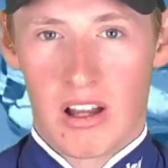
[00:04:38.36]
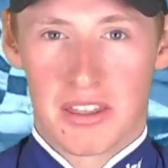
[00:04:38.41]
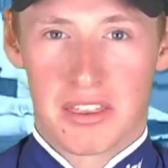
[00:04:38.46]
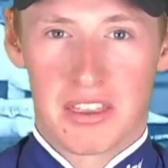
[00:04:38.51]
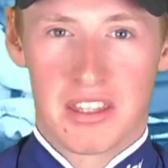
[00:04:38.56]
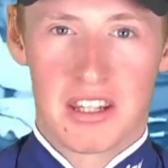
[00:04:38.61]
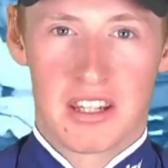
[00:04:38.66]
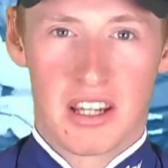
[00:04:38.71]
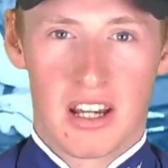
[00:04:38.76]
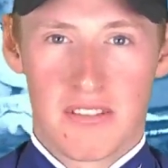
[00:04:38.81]

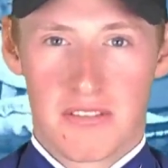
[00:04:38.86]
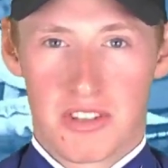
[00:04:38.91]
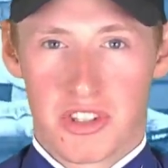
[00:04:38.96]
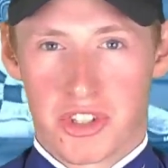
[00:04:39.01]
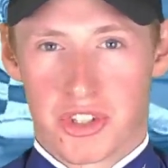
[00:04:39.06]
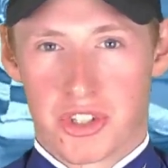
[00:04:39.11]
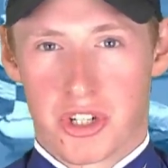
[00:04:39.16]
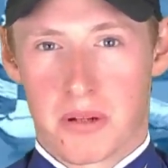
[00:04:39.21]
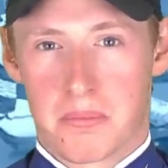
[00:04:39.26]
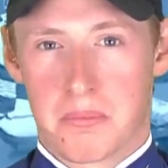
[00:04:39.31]
think over the
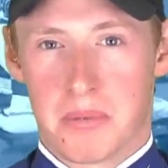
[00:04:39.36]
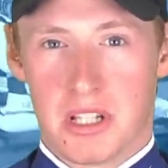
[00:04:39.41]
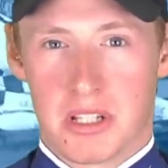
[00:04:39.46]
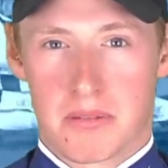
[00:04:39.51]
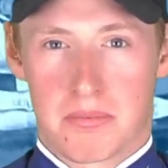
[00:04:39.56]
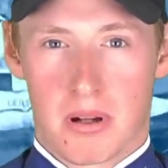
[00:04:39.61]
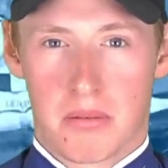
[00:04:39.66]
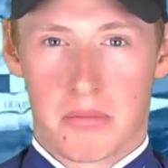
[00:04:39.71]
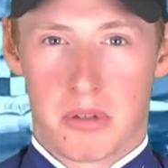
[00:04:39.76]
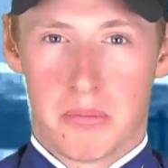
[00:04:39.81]
trip he's
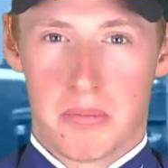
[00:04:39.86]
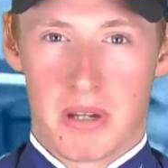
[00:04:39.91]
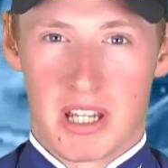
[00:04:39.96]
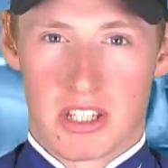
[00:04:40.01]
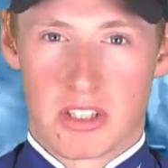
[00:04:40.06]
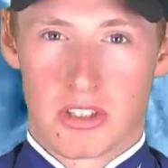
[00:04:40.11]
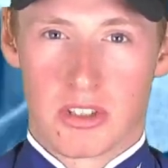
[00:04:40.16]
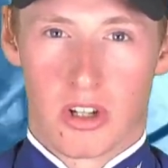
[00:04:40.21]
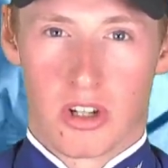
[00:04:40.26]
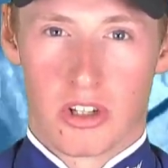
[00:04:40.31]
probably
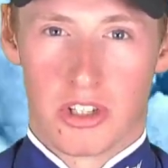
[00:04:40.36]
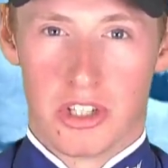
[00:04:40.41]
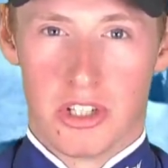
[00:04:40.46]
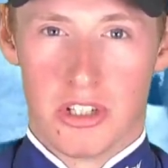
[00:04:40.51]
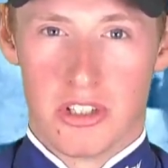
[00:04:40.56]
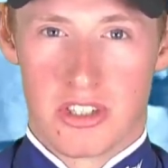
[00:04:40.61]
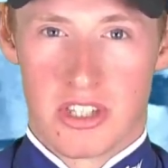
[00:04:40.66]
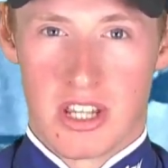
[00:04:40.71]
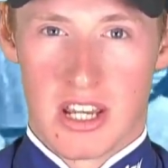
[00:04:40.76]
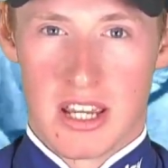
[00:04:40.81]
best not
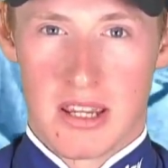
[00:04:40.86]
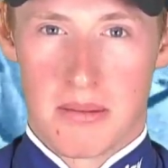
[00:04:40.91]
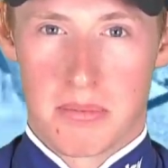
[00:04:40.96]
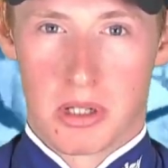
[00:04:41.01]
used a heap